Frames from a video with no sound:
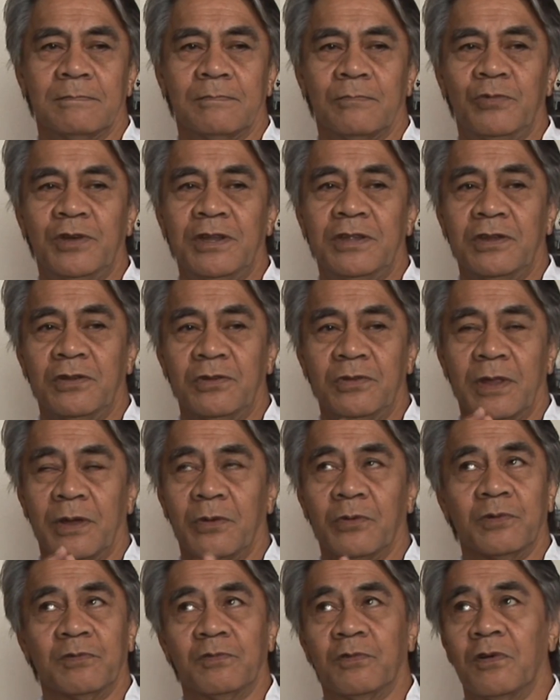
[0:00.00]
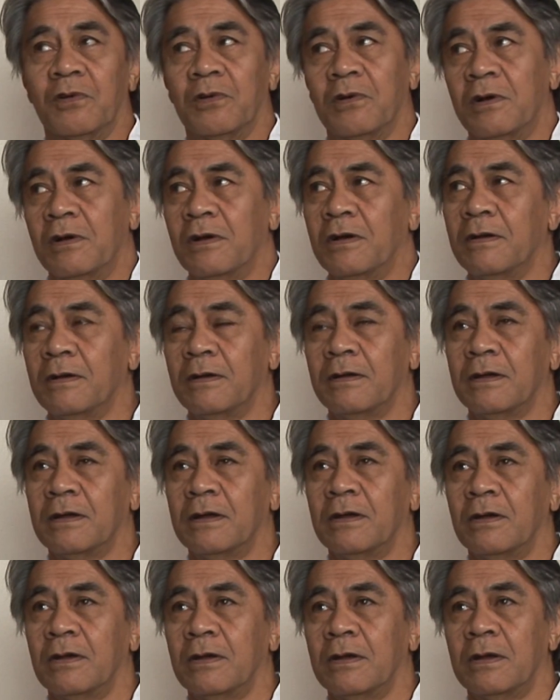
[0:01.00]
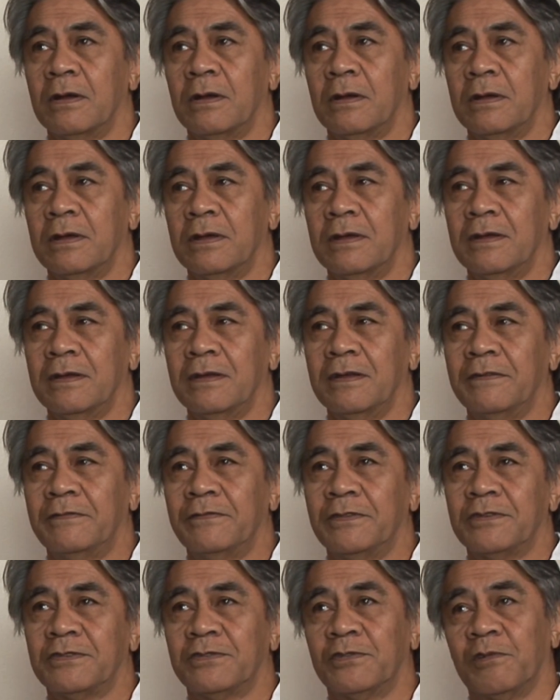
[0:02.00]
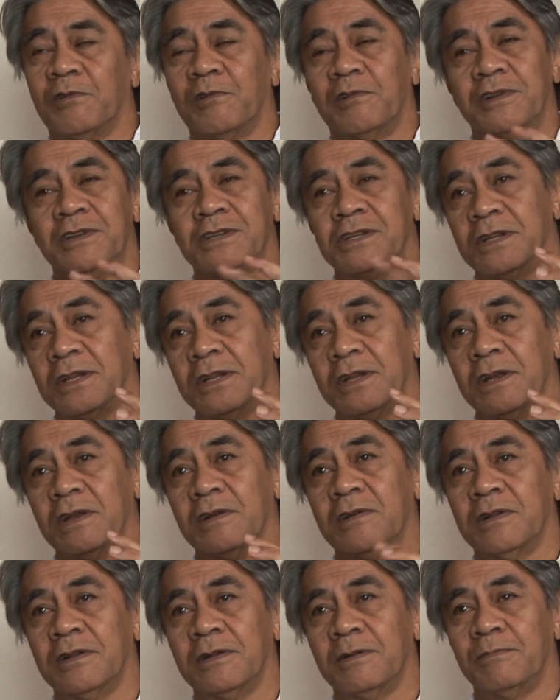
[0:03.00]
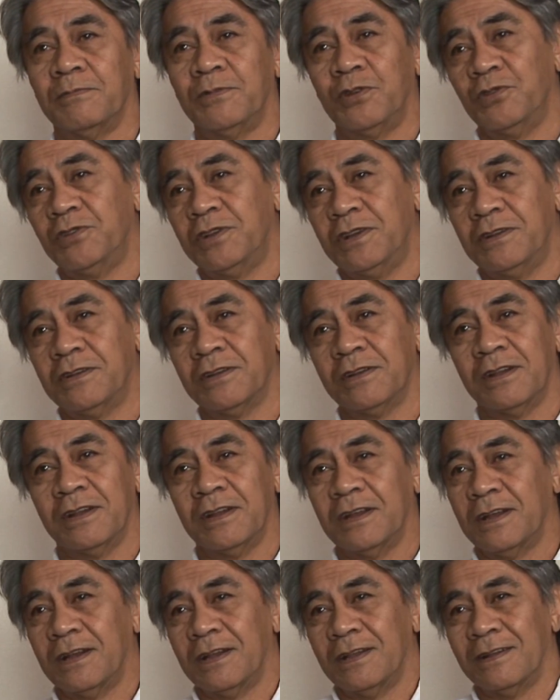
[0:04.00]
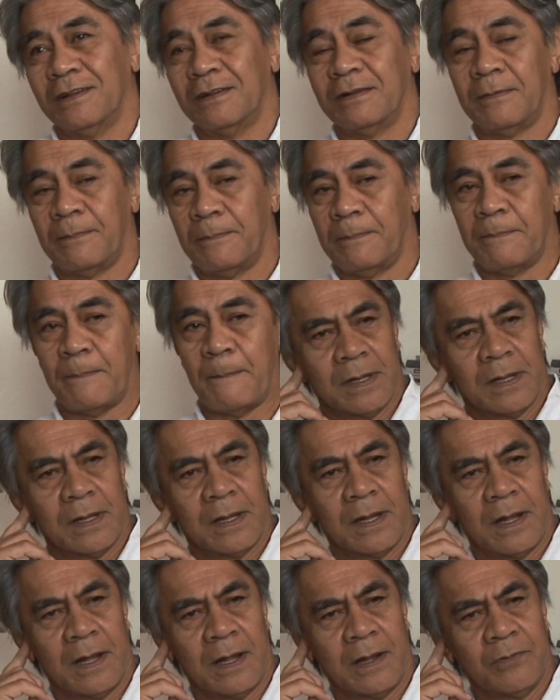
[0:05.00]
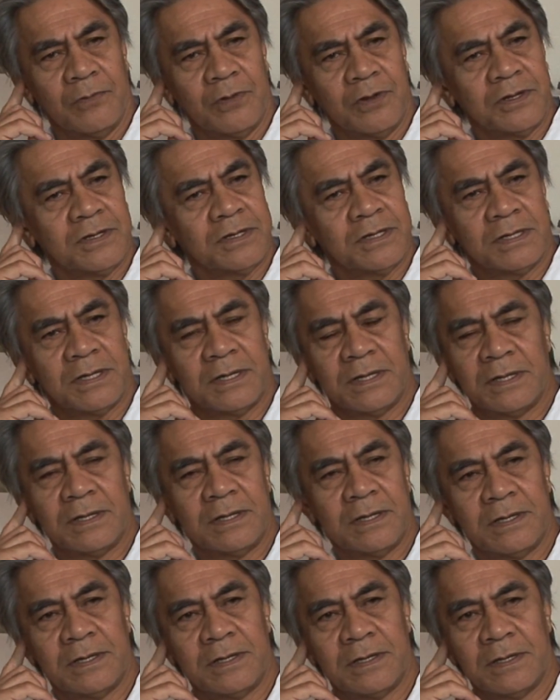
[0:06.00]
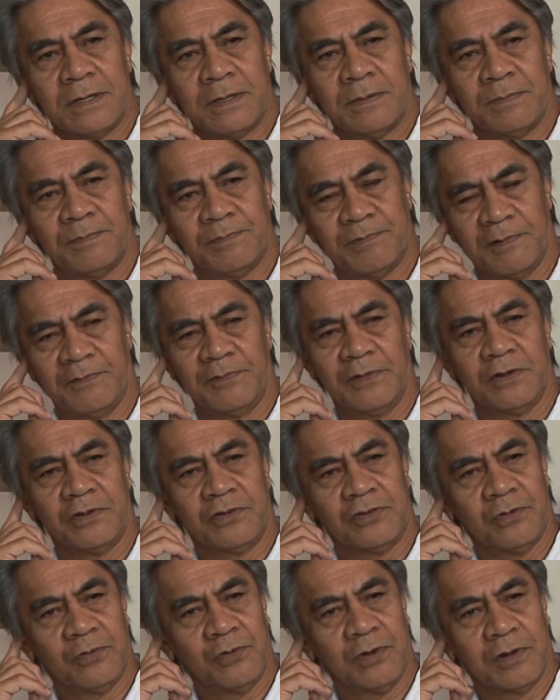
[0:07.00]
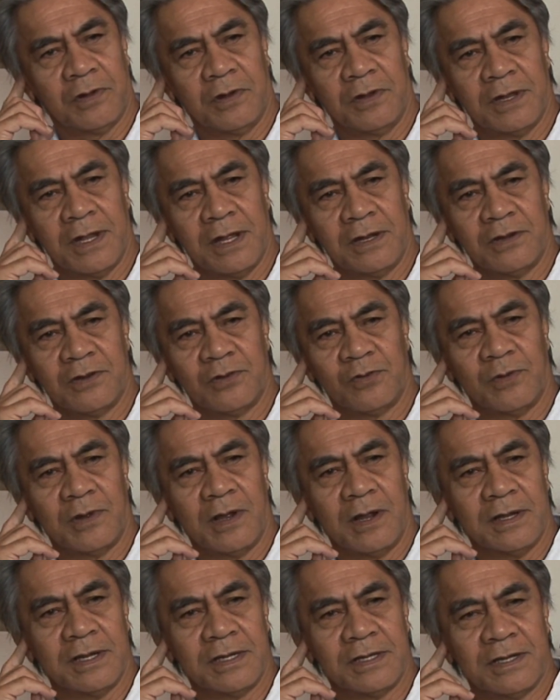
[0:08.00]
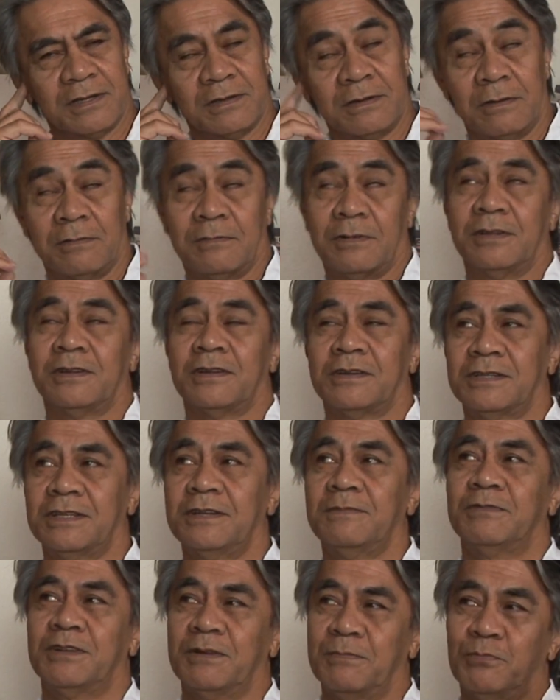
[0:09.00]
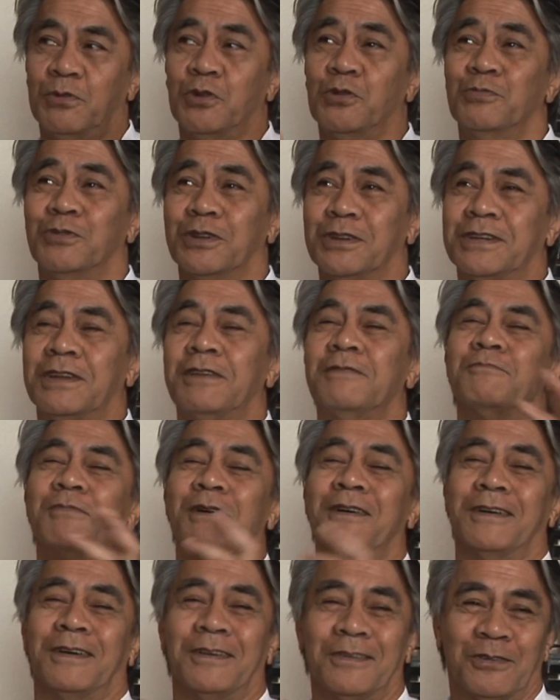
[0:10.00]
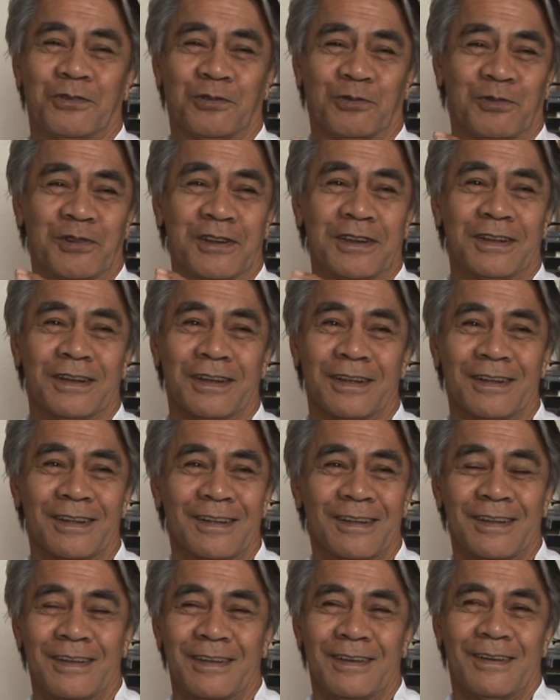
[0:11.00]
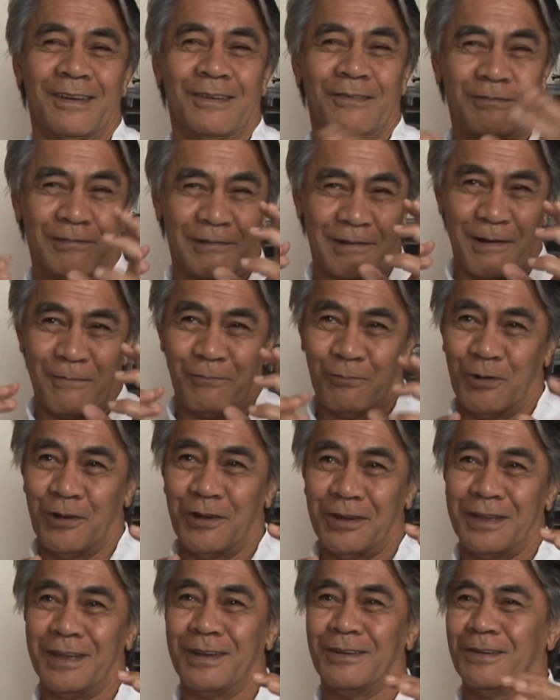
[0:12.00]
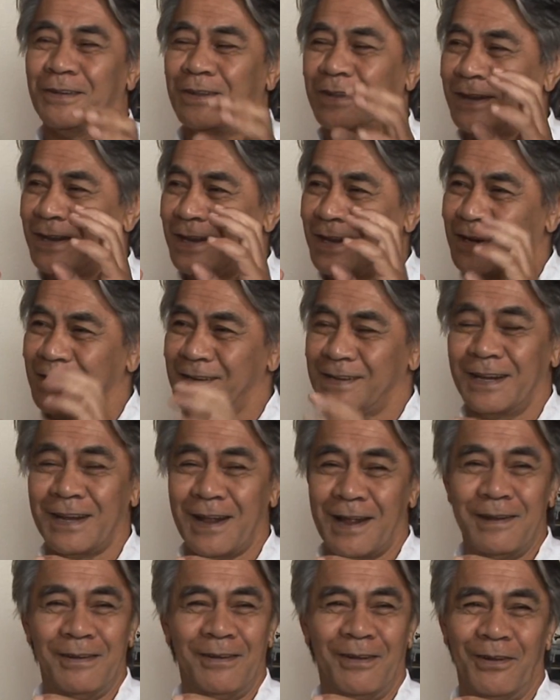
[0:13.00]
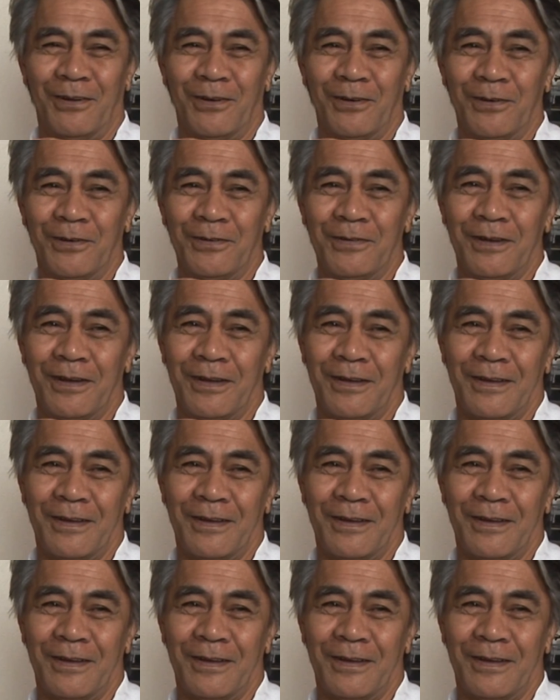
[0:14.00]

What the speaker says: We knew they were wrong. If the story's in there and the beauty's in there, then I was privileged to work on that as well. It just, you know, it just seems there are moments in my career where I'm working on things that I know